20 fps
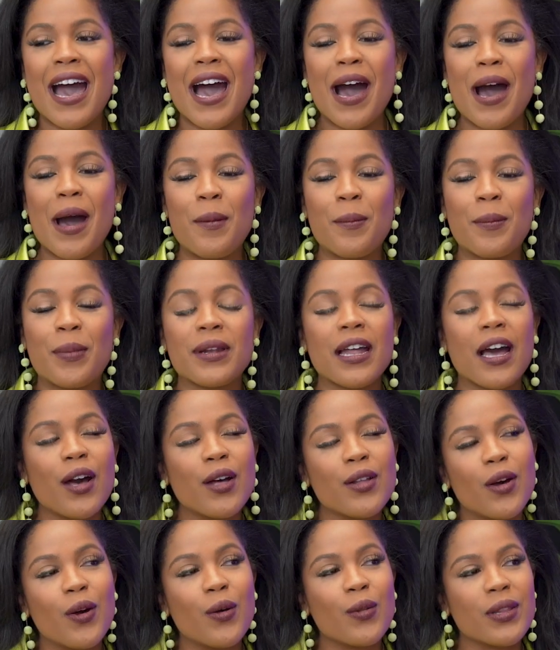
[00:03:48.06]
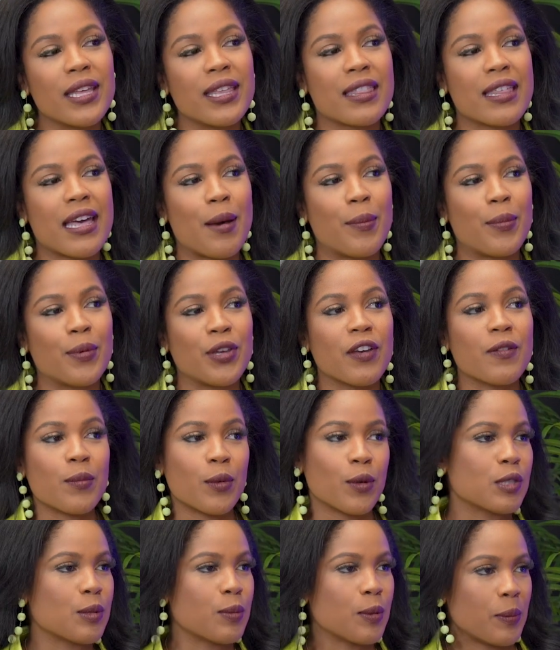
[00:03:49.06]
But not only that, but you have
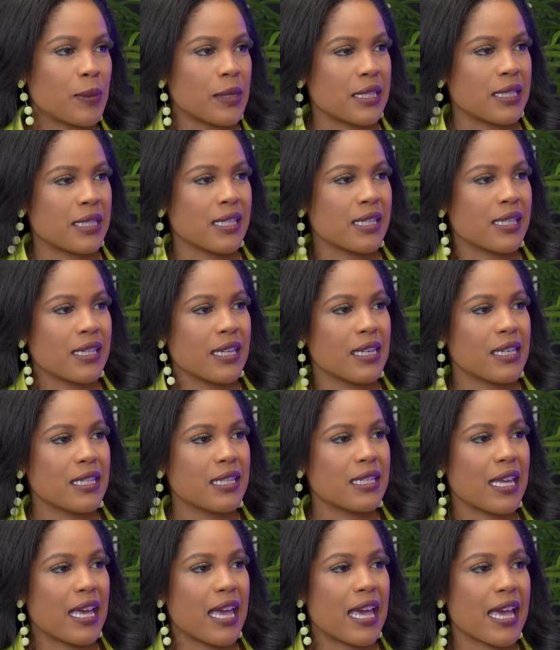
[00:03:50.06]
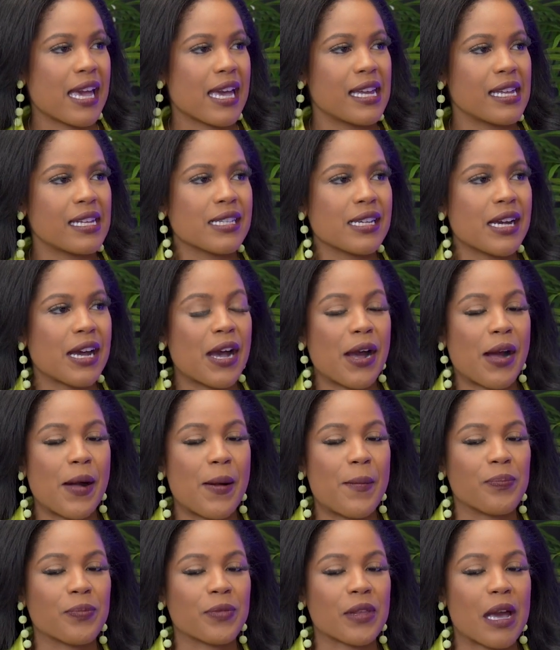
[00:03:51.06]
multiple businesses. And
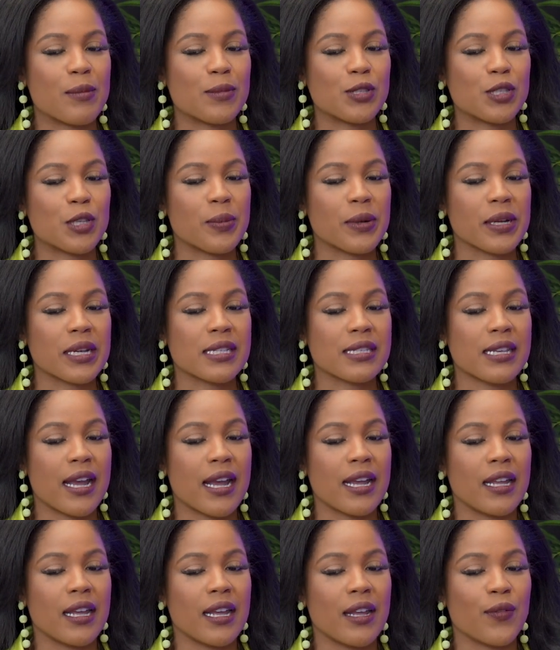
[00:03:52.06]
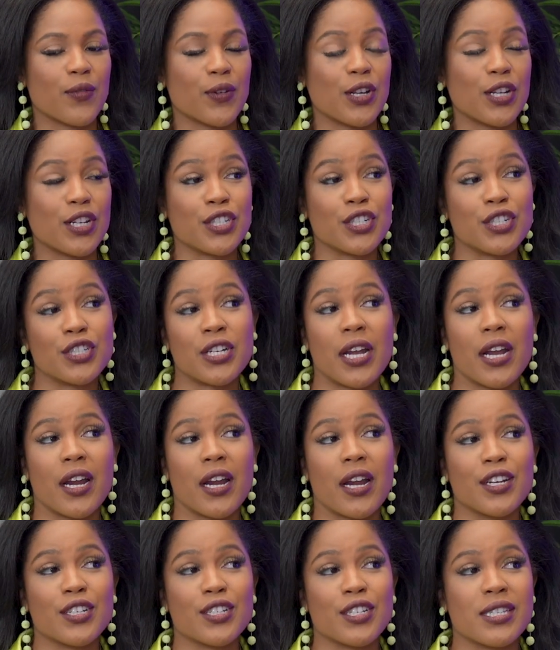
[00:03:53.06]
I'm super excited for you to
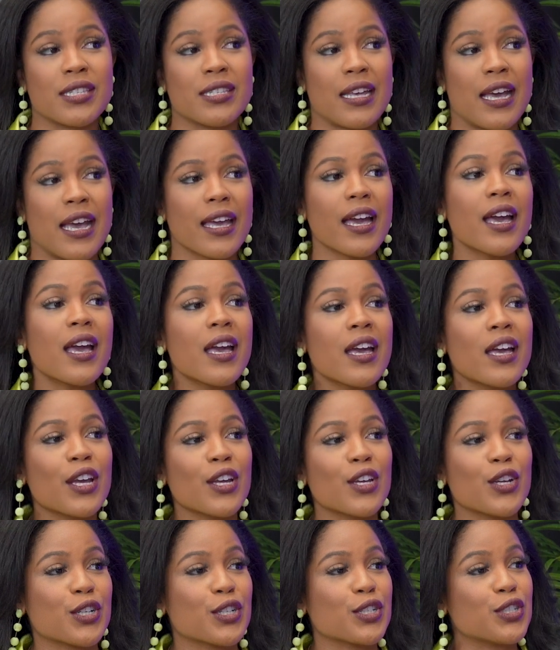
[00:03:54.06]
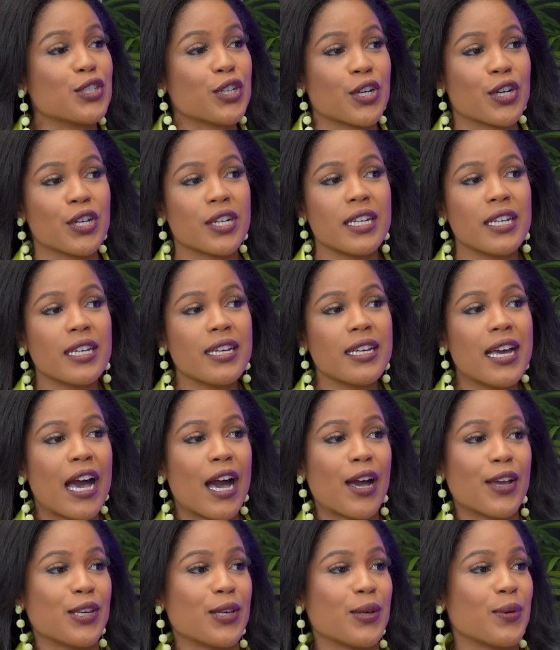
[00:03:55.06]
share just like your journey,
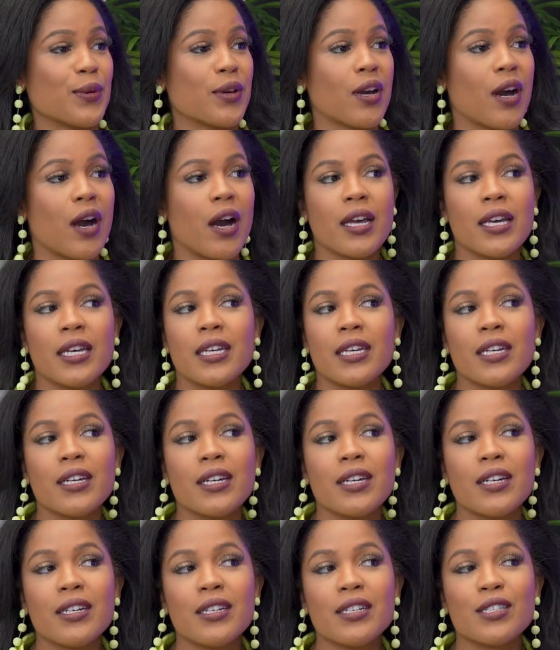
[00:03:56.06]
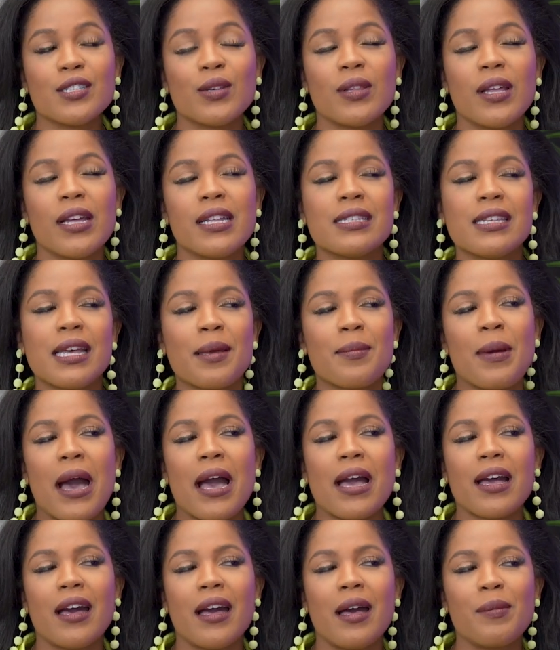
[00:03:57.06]
how you got here. So let's like
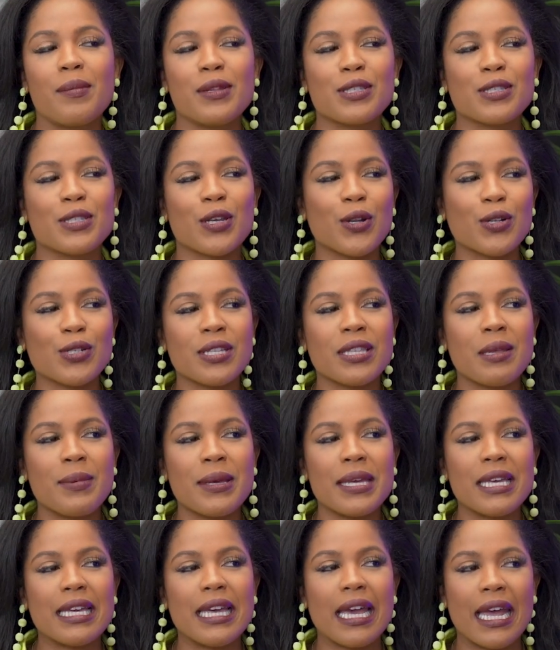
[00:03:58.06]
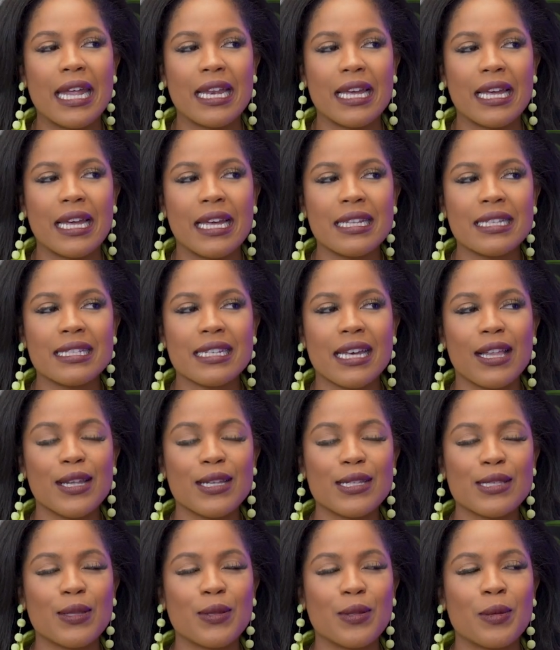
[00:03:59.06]
back up. Let's go to the beginning. Tell
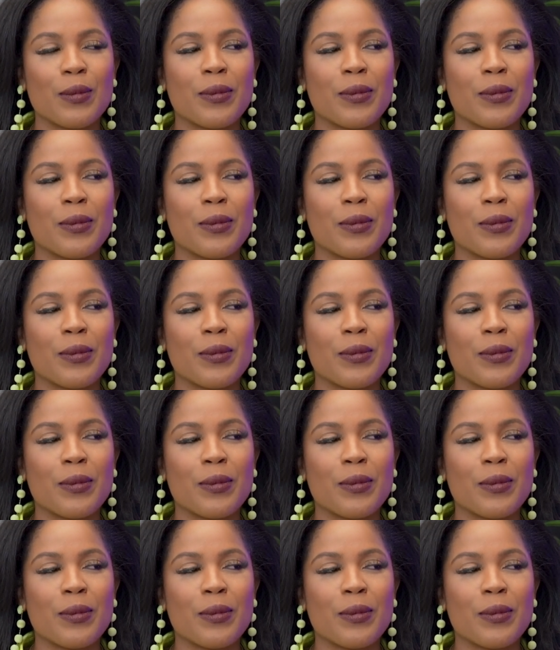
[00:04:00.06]
us a little